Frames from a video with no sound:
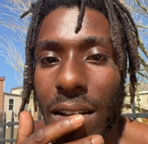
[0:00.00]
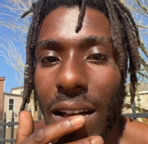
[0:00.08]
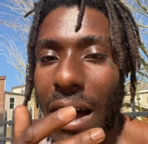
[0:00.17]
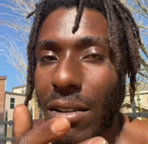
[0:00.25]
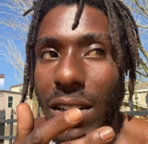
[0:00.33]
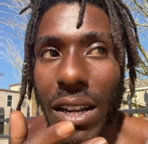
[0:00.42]

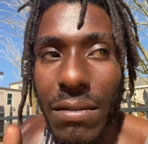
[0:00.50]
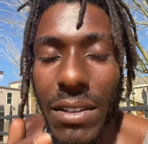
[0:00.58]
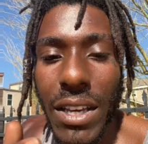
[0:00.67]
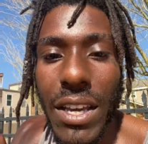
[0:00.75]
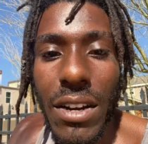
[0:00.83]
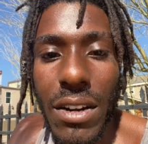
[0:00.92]
I would love to
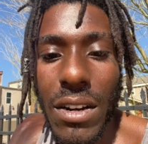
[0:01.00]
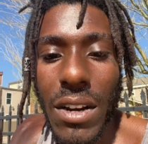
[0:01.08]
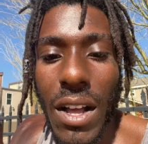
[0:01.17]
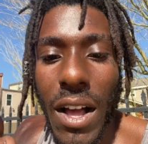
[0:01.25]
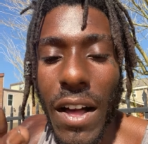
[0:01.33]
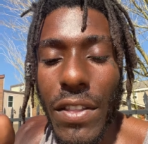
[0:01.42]
hear
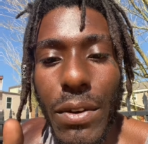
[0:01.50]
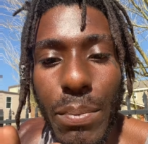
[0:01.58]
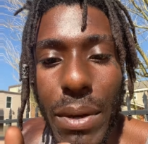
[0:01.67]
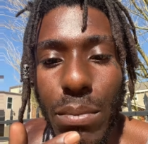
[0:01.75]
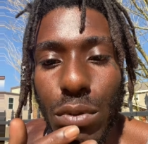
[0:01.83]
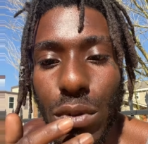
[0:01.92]
other
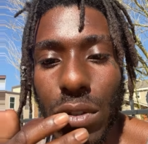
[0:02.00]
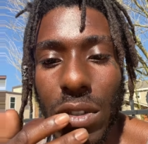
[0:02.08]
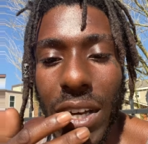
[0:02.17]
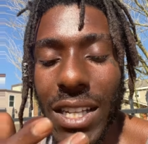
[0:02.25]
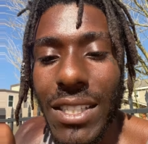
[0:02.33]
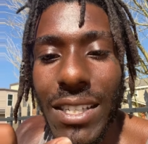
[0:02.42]
people's
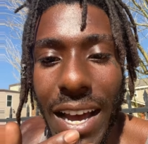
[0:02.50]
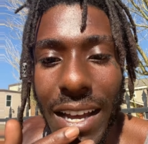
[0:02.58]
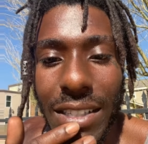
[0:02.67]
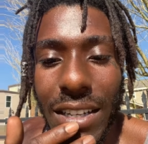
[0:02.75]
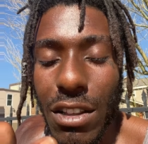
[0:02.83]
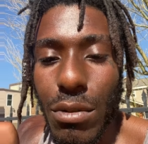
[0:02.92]

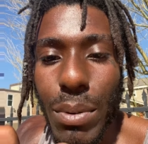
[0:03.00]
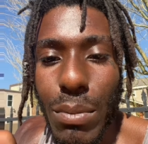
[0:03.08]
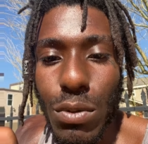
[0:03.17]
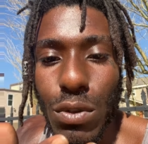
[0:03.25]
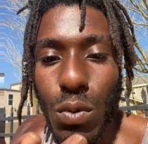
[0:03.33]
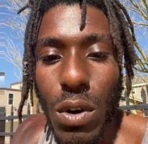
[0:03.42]
insights, other
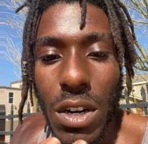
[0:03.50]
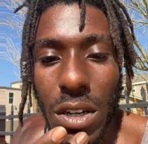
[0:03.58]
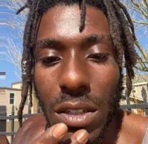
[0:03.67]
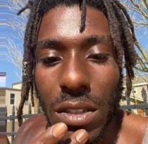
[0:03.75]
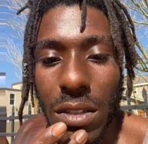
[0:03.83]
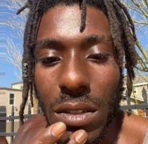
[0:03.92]
people's
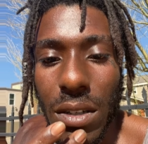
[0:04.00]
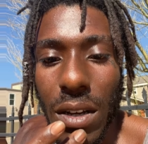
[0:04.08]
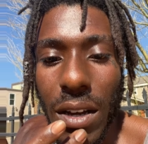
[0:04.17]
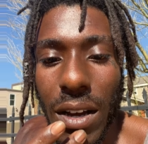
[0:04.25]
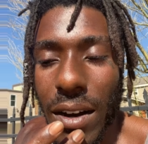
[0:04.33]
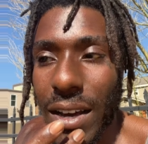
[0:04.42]
words,
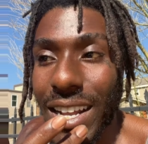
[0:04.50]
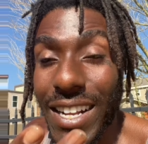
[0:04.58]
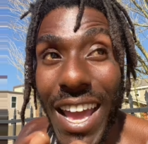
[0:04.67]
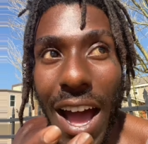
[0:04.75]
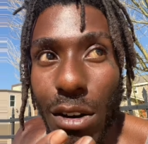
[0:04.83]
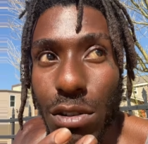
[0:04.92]

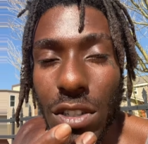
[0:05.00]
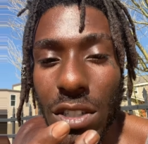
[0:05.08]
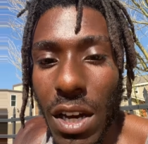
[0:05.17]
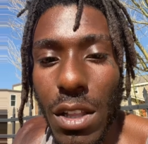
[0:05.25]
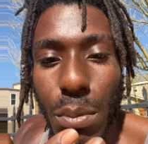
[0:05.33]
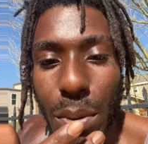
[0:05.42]
encounters
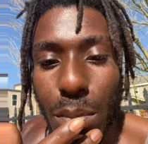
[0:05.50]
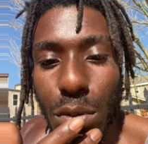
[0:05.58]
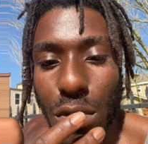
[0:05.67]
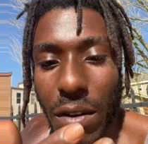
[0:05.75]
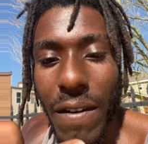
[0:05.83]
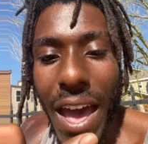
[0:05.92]
other
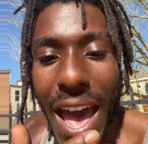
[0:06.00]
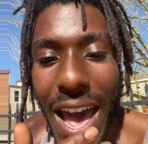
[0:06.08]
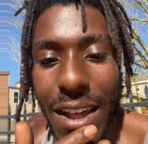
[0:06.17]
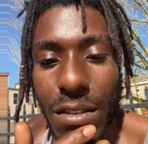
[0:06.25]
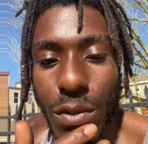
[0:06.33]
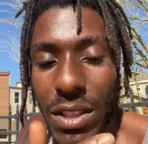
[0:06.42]
people have
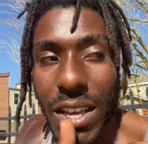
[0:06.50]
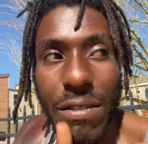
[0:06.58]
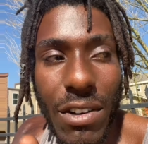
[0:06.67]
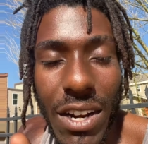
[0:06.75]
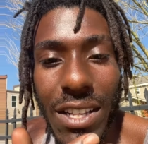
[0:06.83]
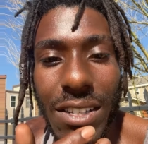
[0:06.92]
had with
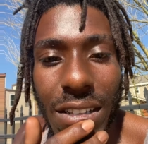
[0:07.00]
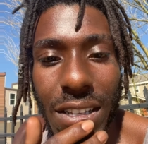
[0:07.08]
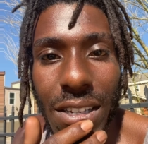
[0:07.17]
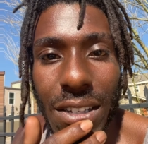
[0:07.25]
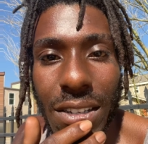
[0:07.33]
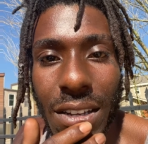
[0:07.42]
different
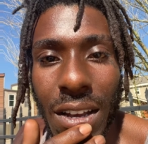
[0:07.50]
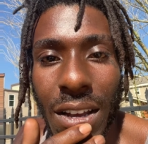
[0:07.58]
entities.